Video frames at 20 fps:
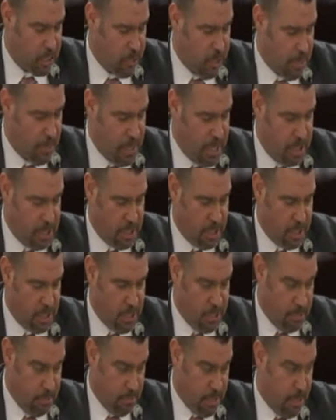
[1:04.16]
around pensions
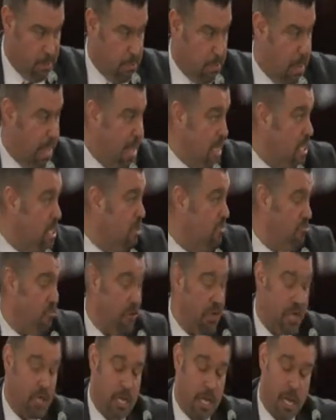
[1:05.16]
in many
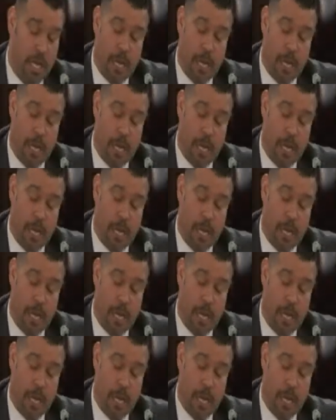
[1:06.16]
different,